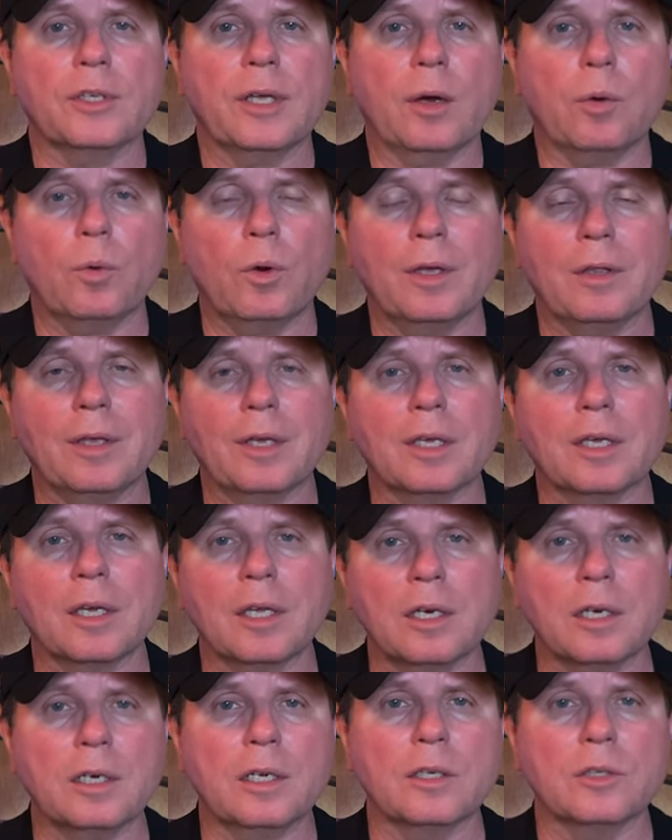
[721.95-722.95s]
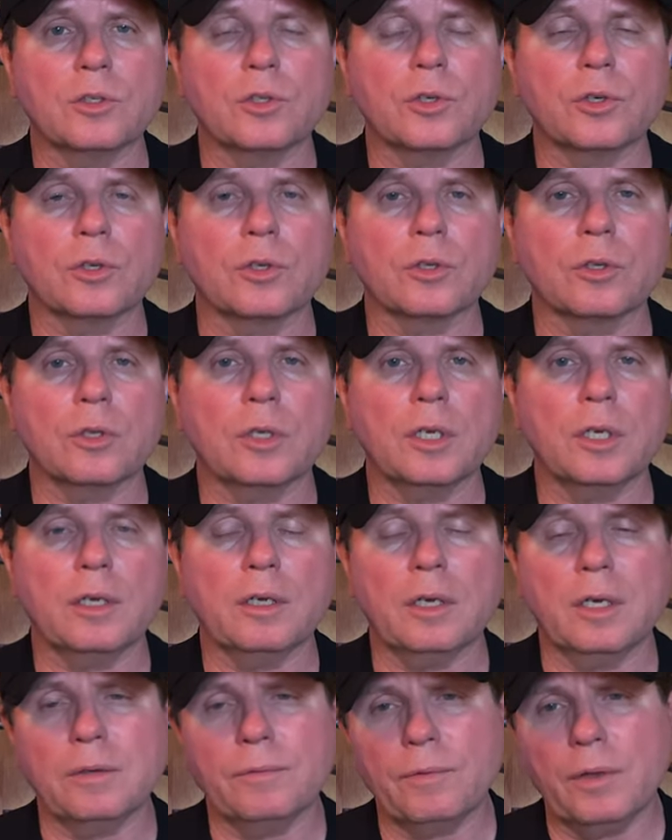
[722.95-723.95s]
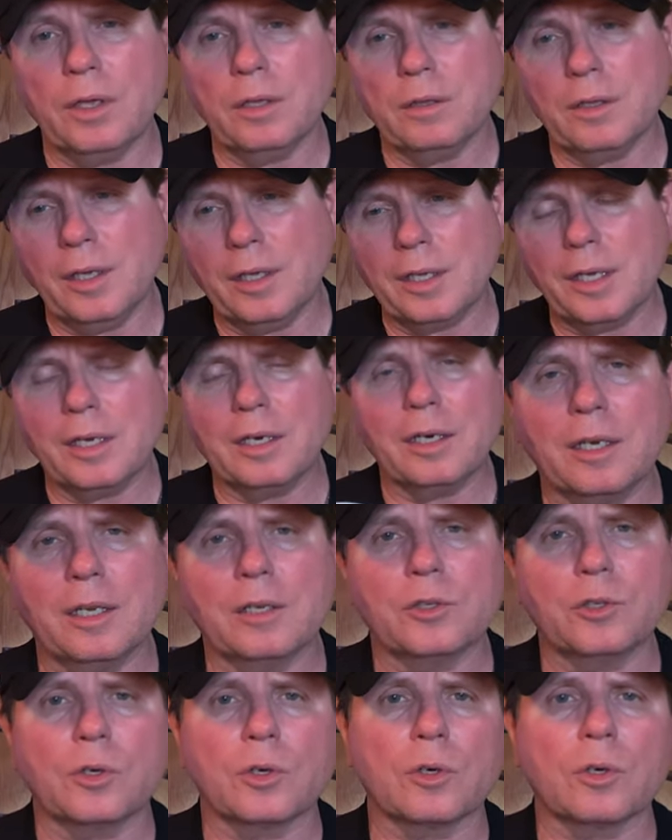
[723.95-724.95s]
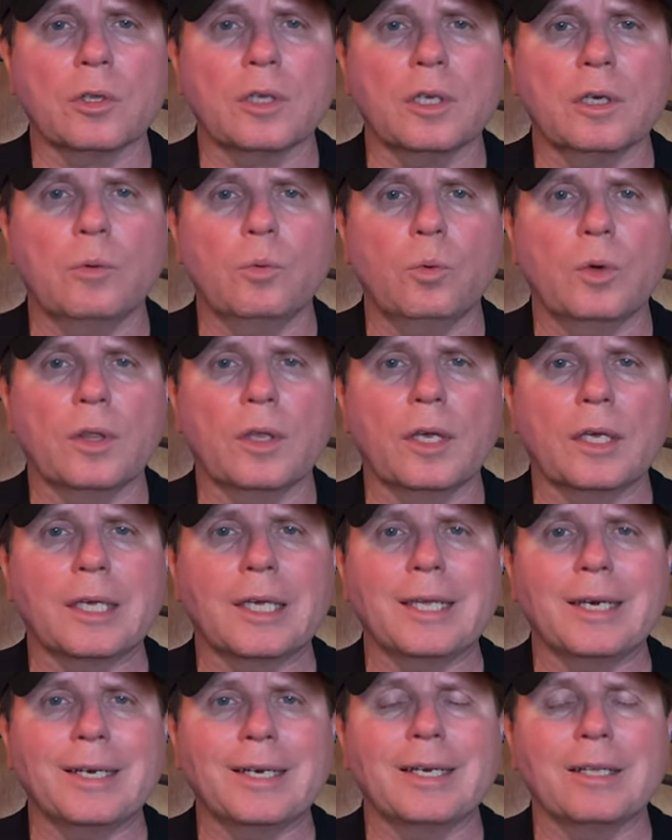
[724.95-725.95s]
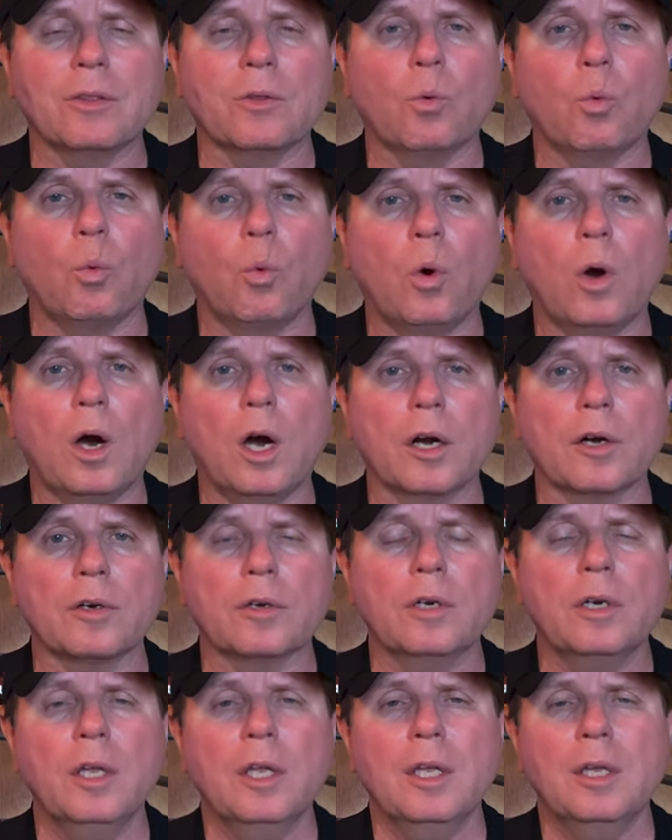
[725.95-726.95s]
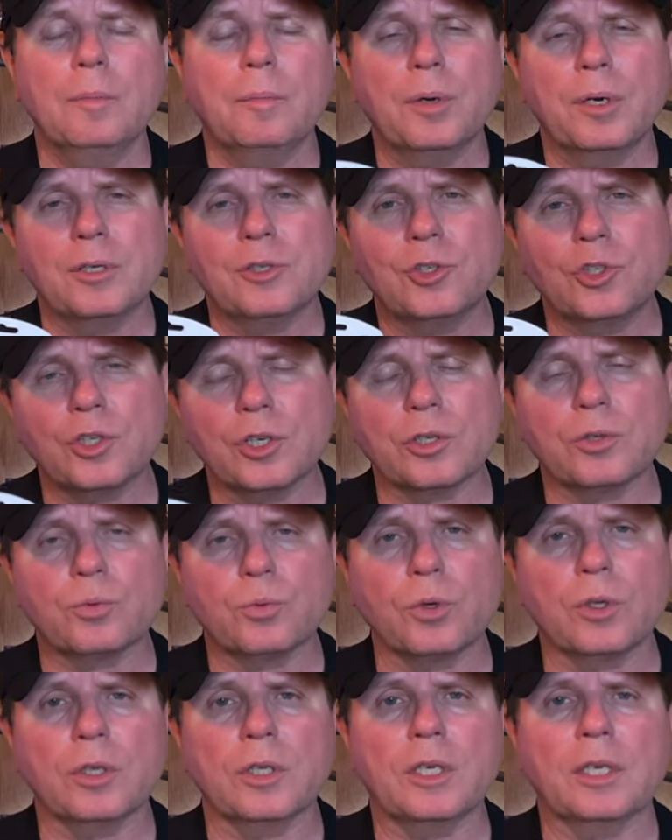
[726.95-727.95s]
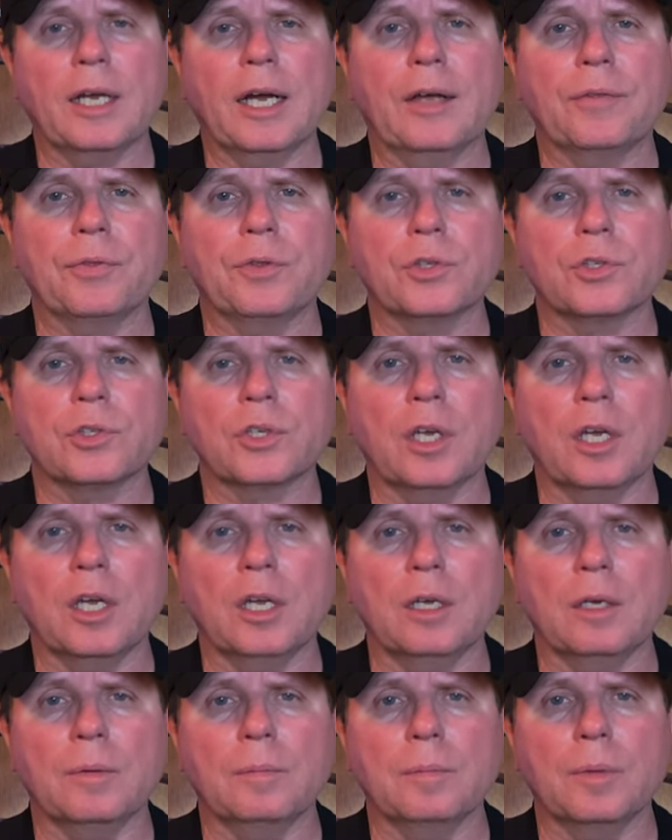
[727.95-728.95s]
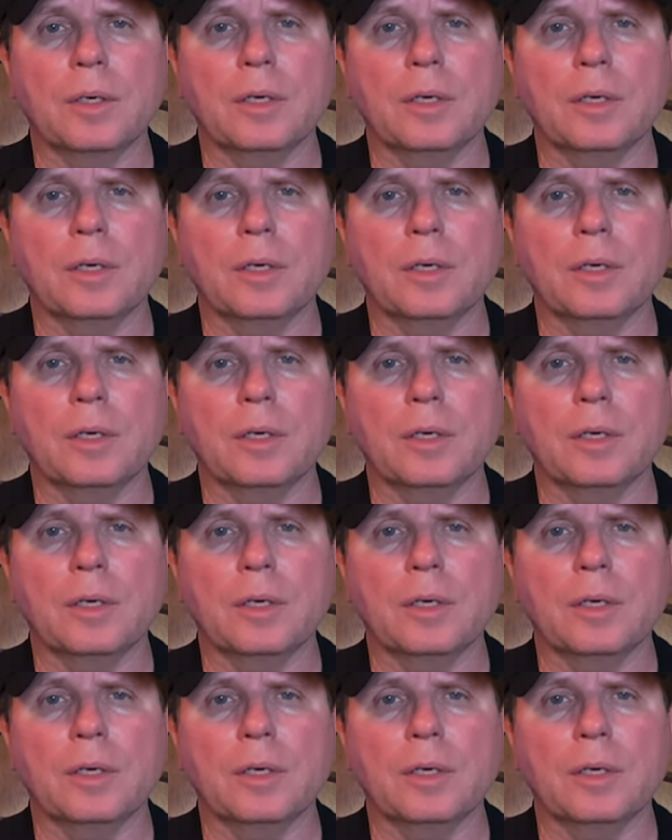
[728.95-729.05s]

That way they get it internally and they get internally when they get it in the water, but it's just really not the same.